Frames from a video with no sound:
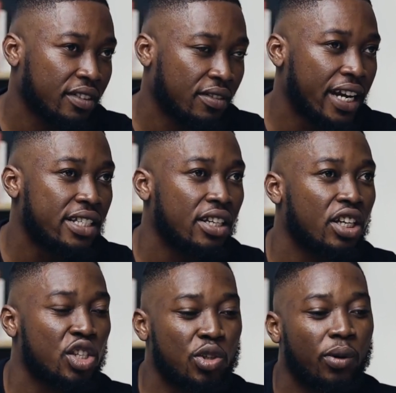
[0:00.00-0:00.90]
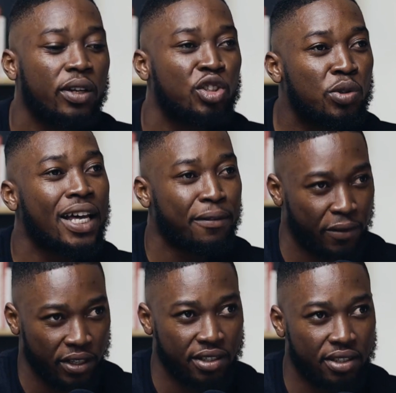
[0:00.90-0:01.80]
right? So do that
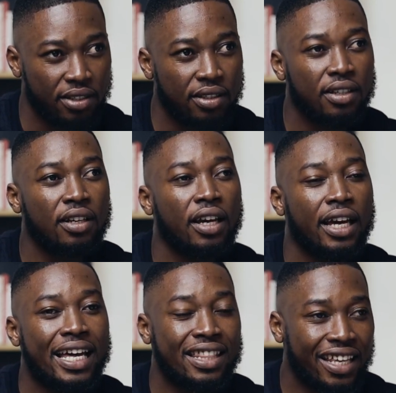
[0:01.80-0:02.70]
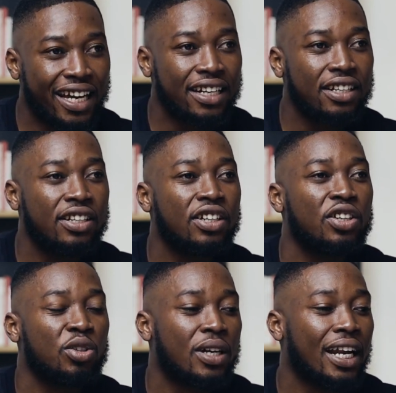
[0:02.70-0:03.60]
first. And then
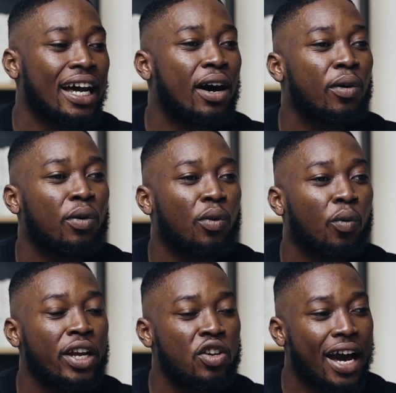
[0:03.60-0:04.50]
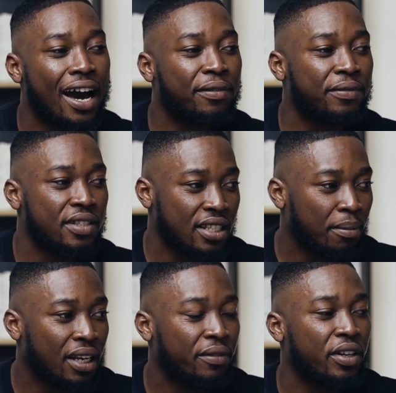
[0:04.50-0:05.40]
you can now, when you have
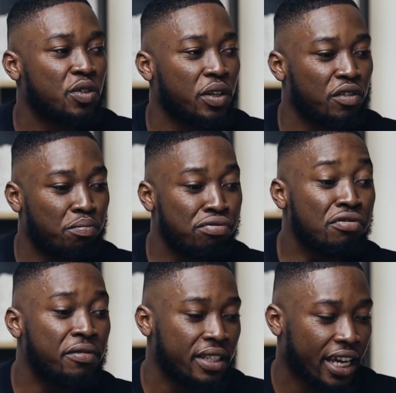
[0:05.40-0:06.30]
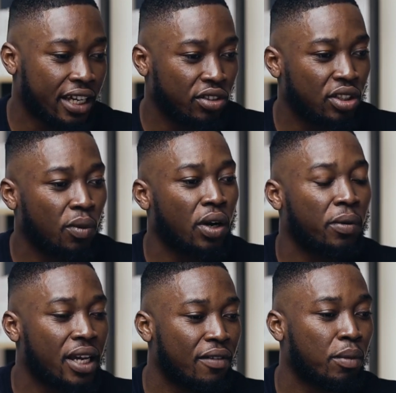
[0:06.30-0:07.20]
some leverage, when you've proven that you can do the work,
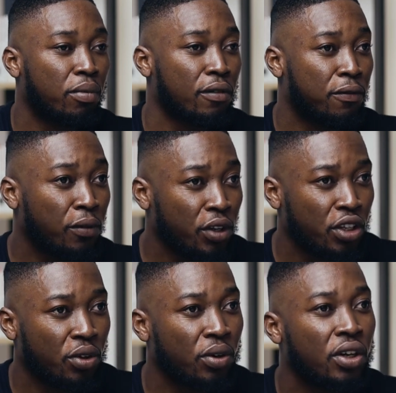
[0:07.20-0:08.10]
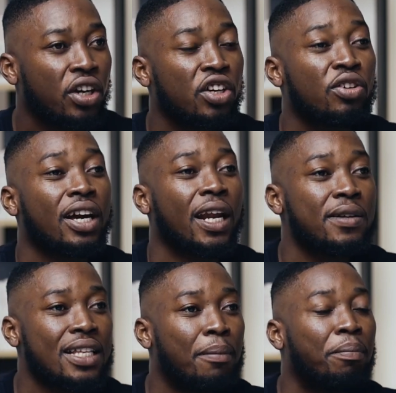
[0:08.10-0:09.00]
when you have a portfolio, you can
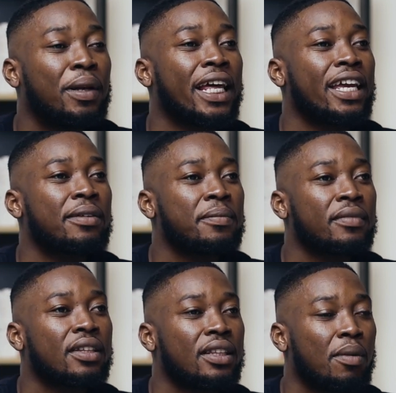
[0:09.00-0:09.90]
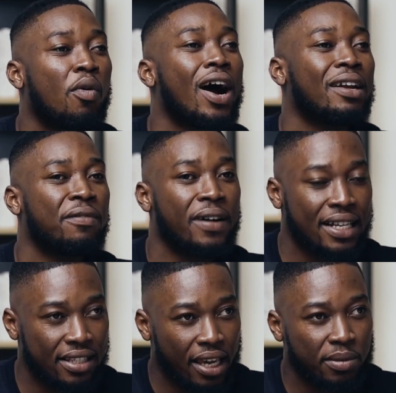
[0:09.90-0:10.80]
now start playing the more
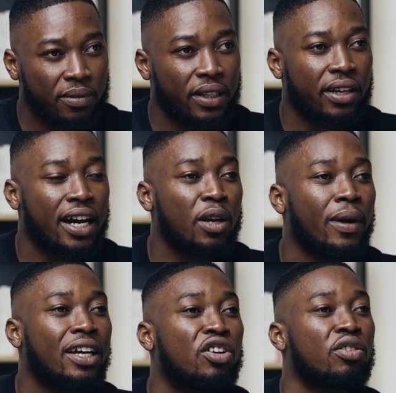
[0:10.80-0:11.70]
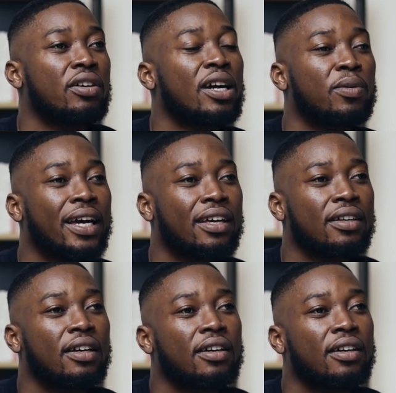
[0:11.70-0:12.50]
advanced games of like, how do I